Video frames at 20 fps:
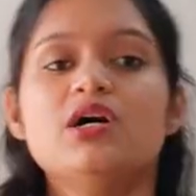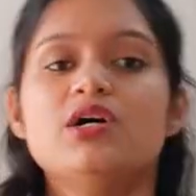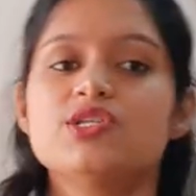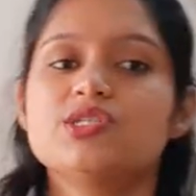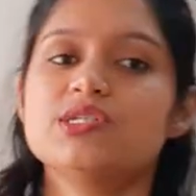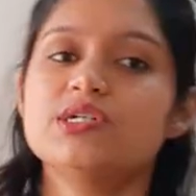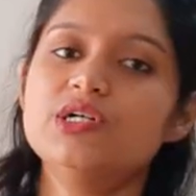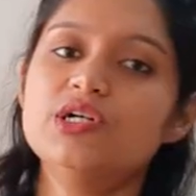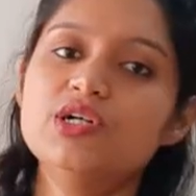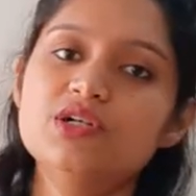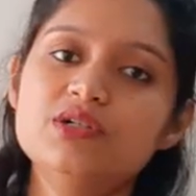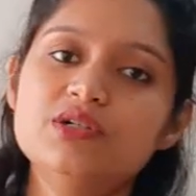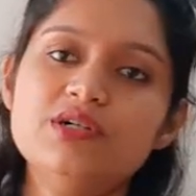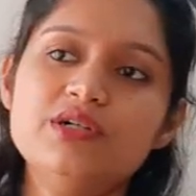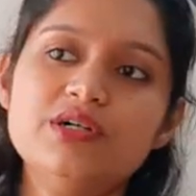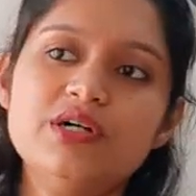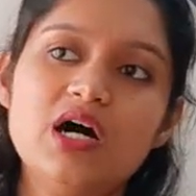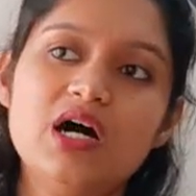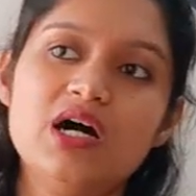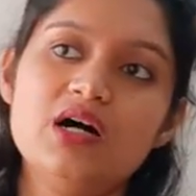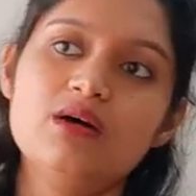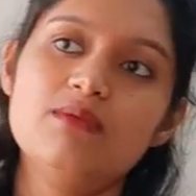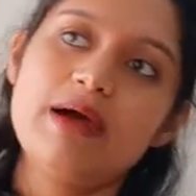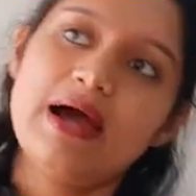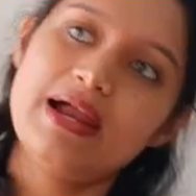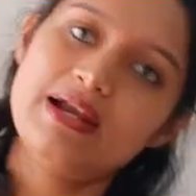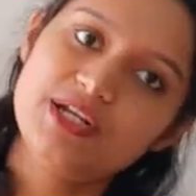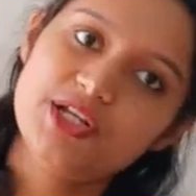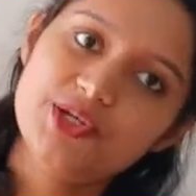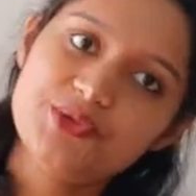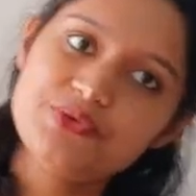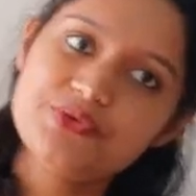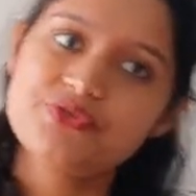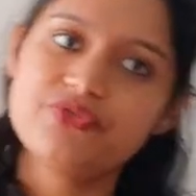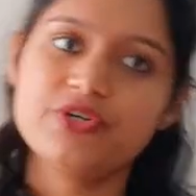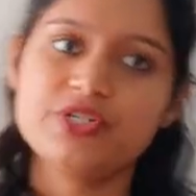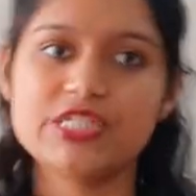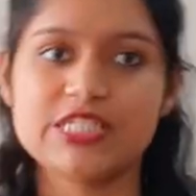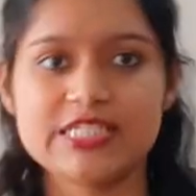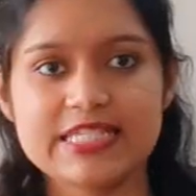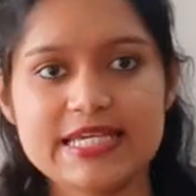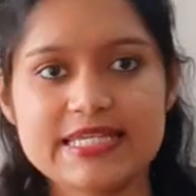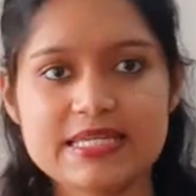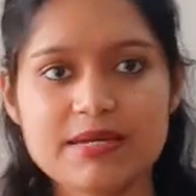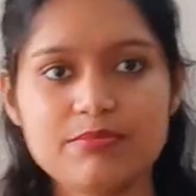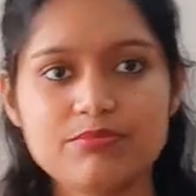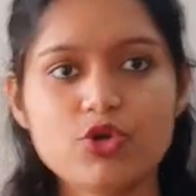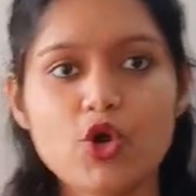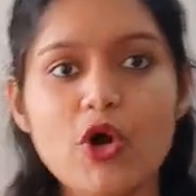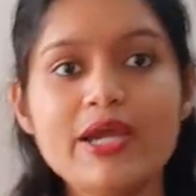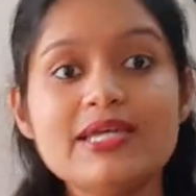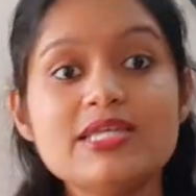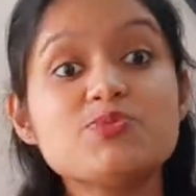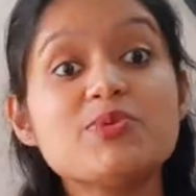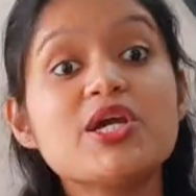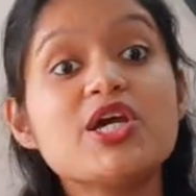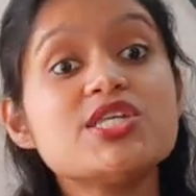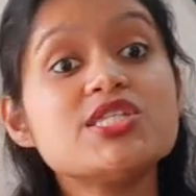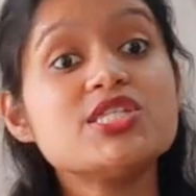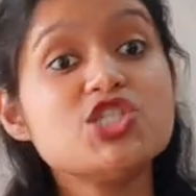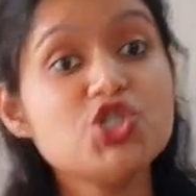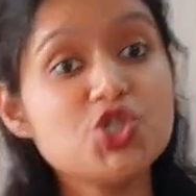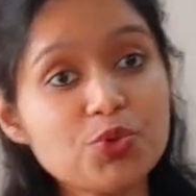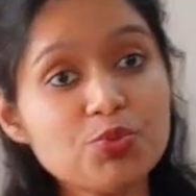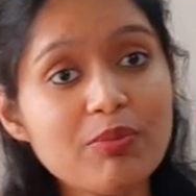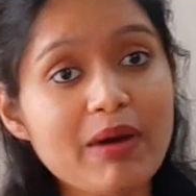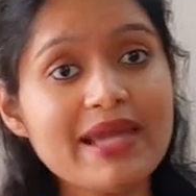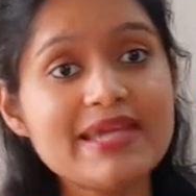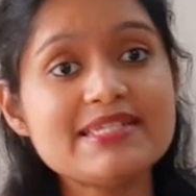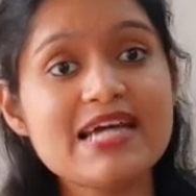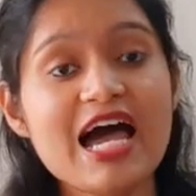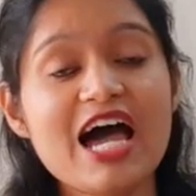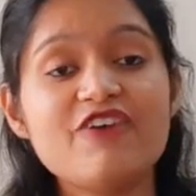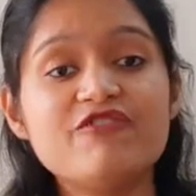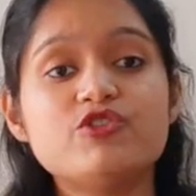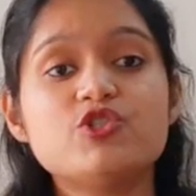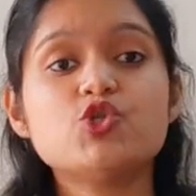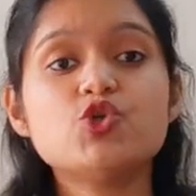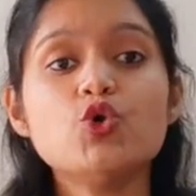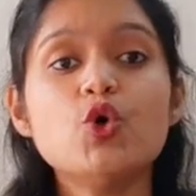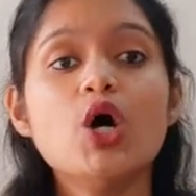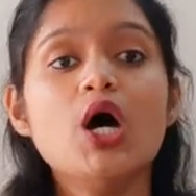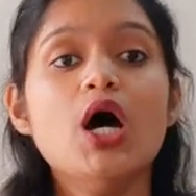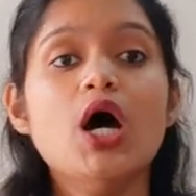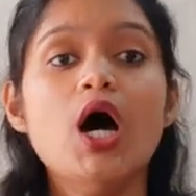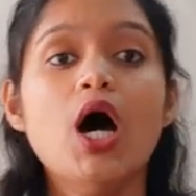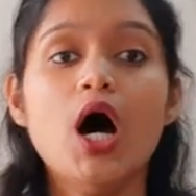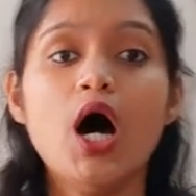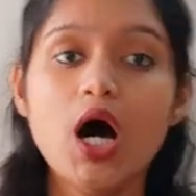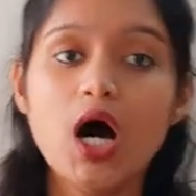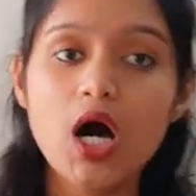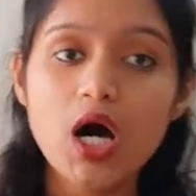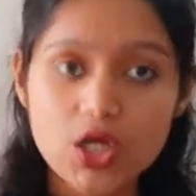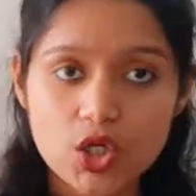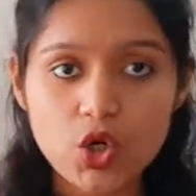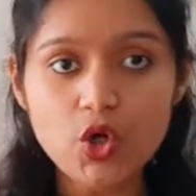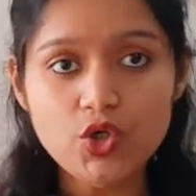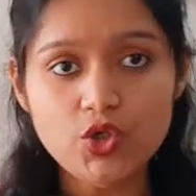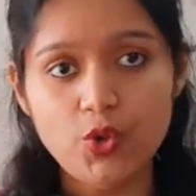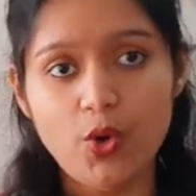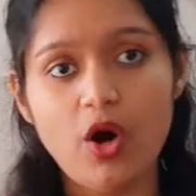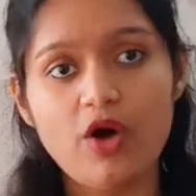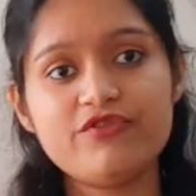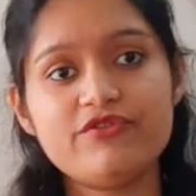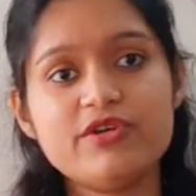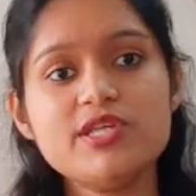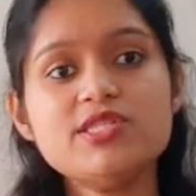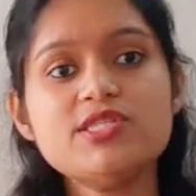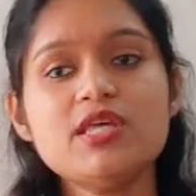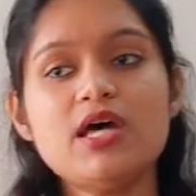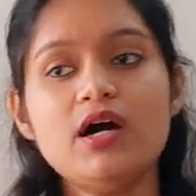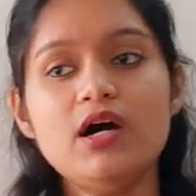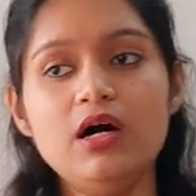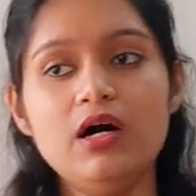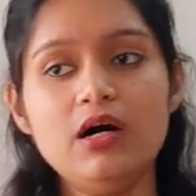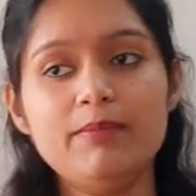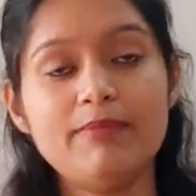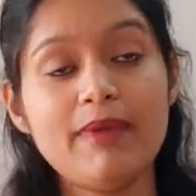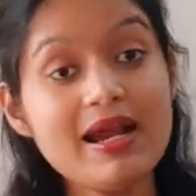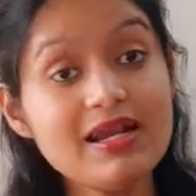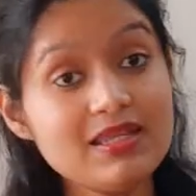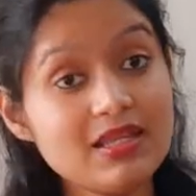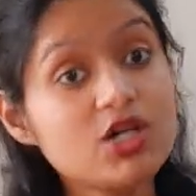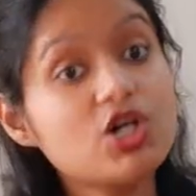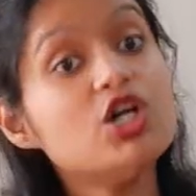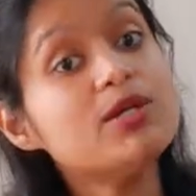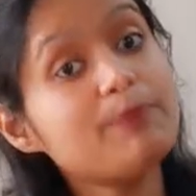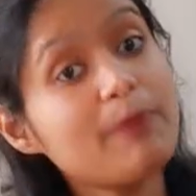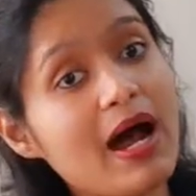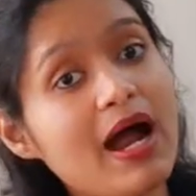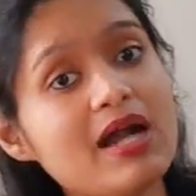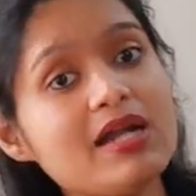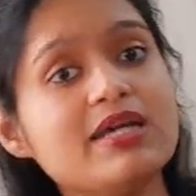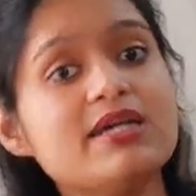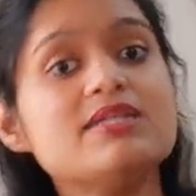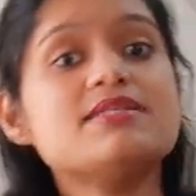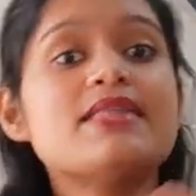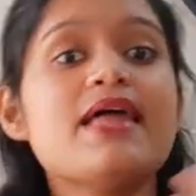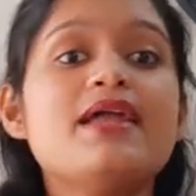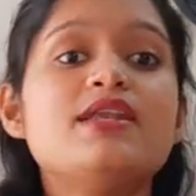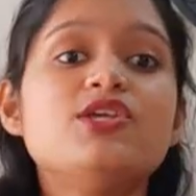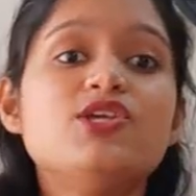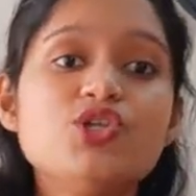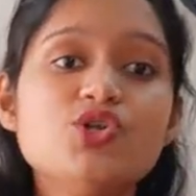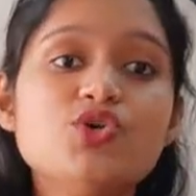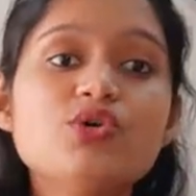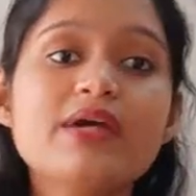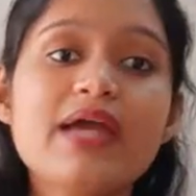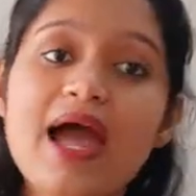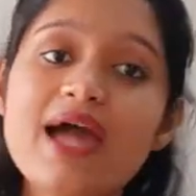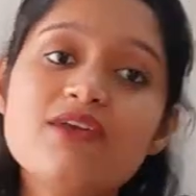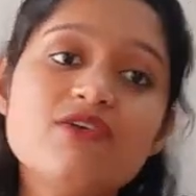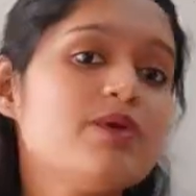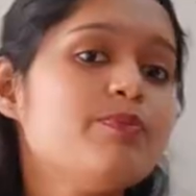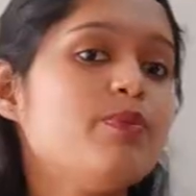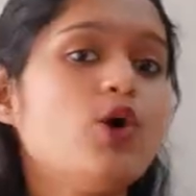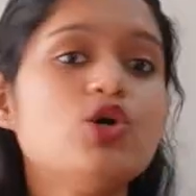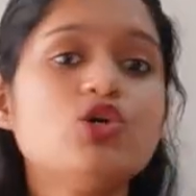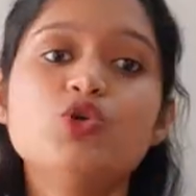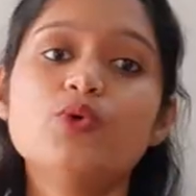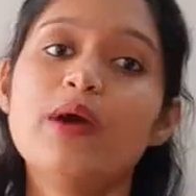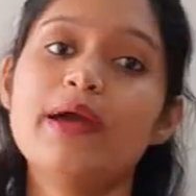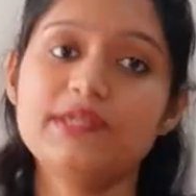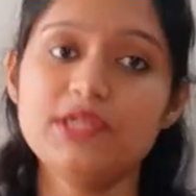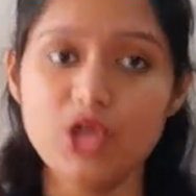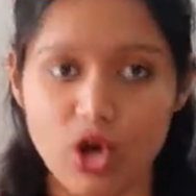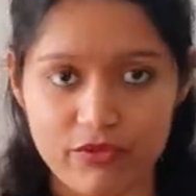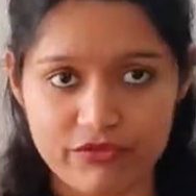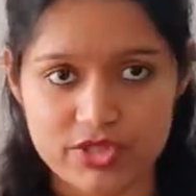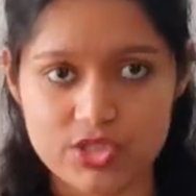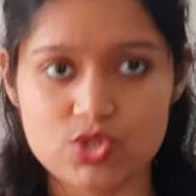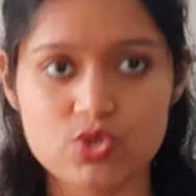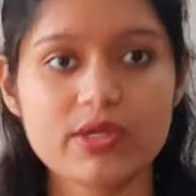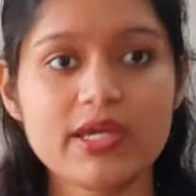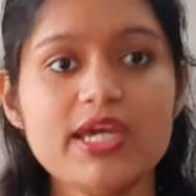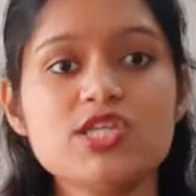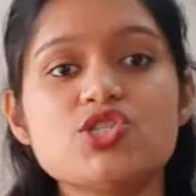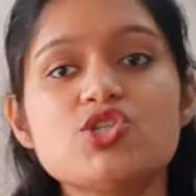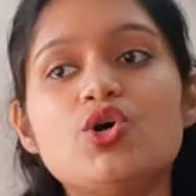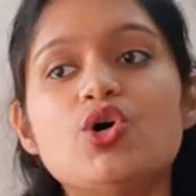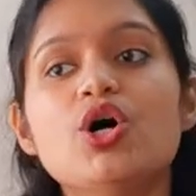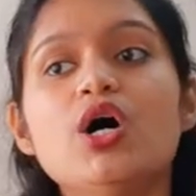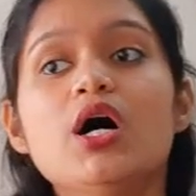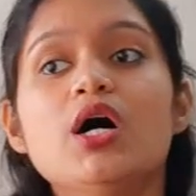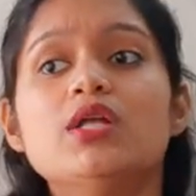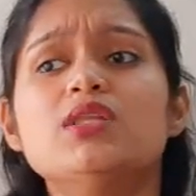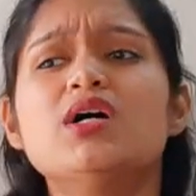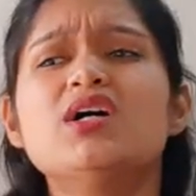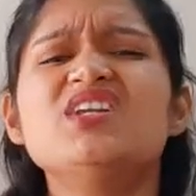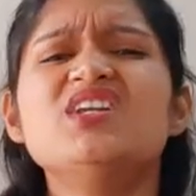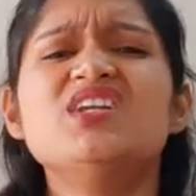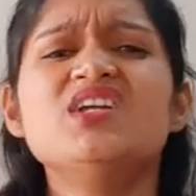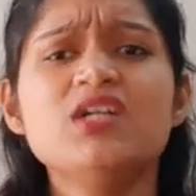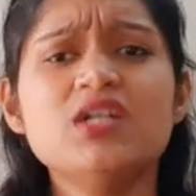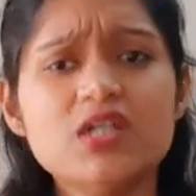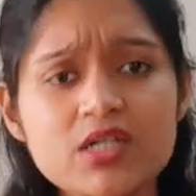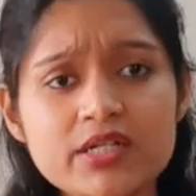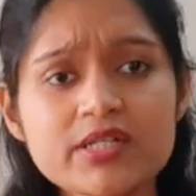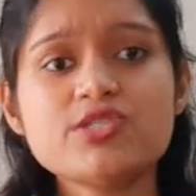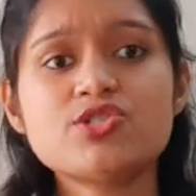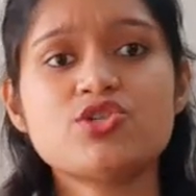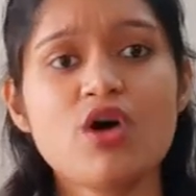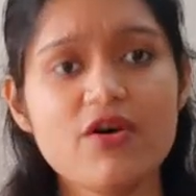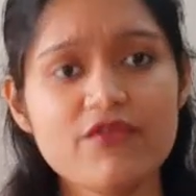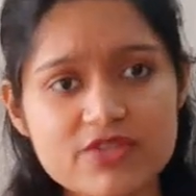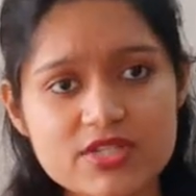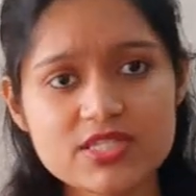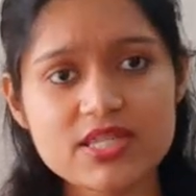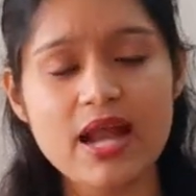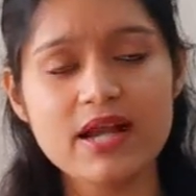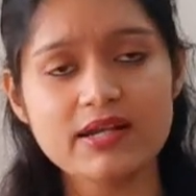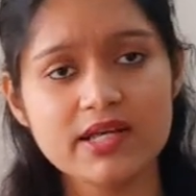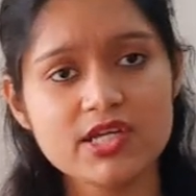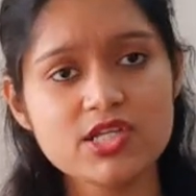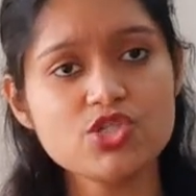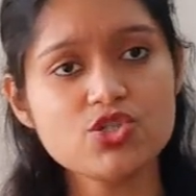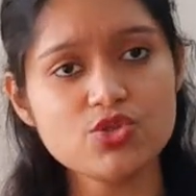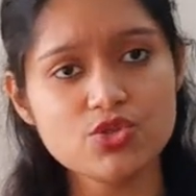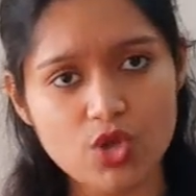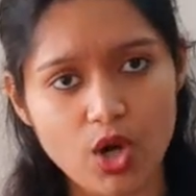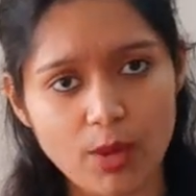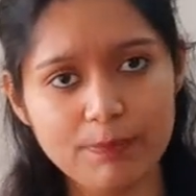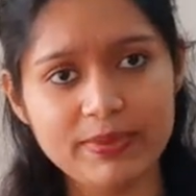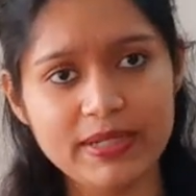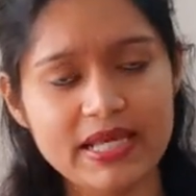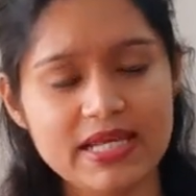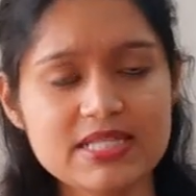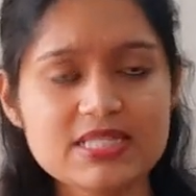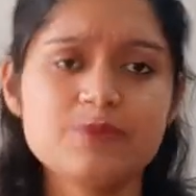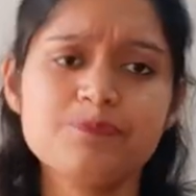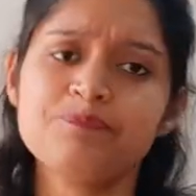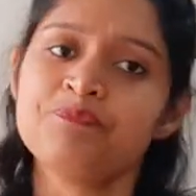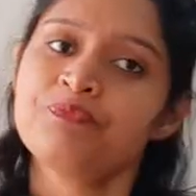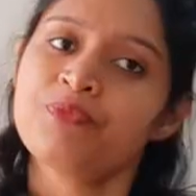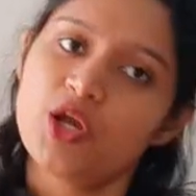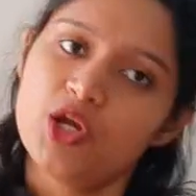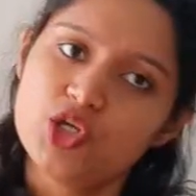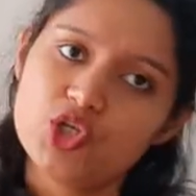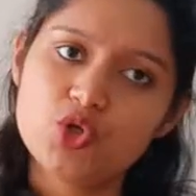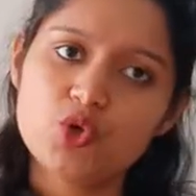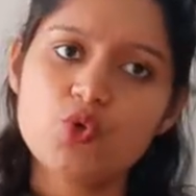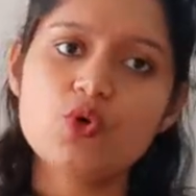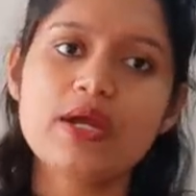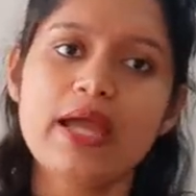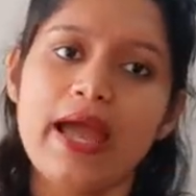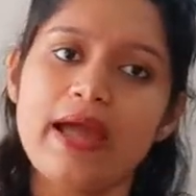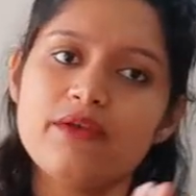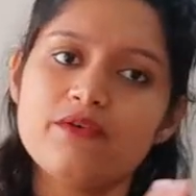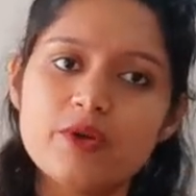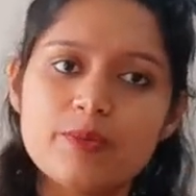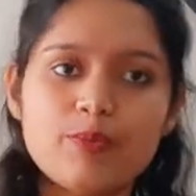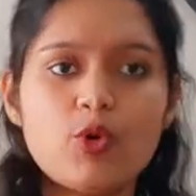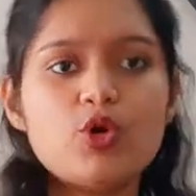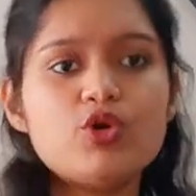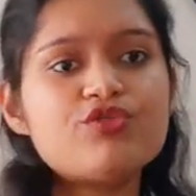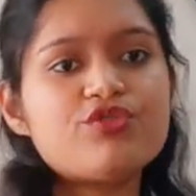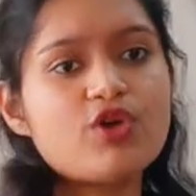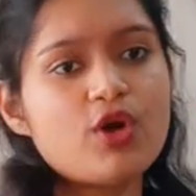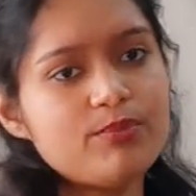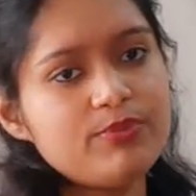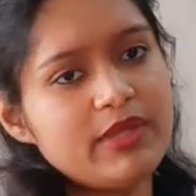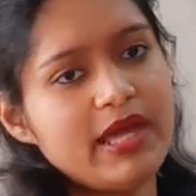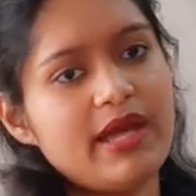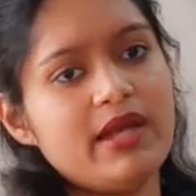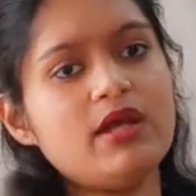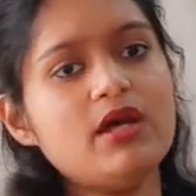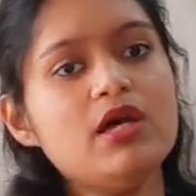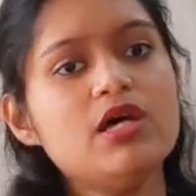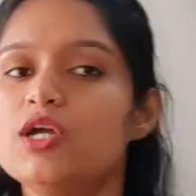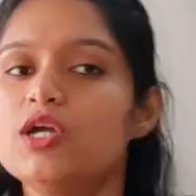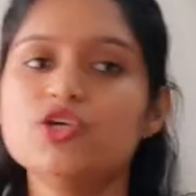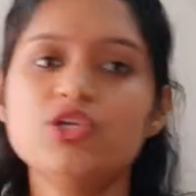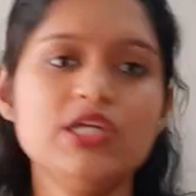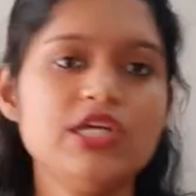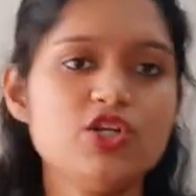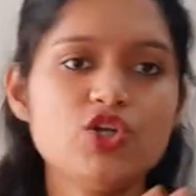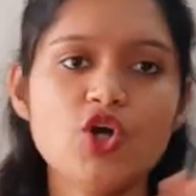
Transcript: So bad news for TCS employees, because you might have to go to office, but the good part is that you can report to any office, okay? So the nearest office that is to your place, you can report from there. You need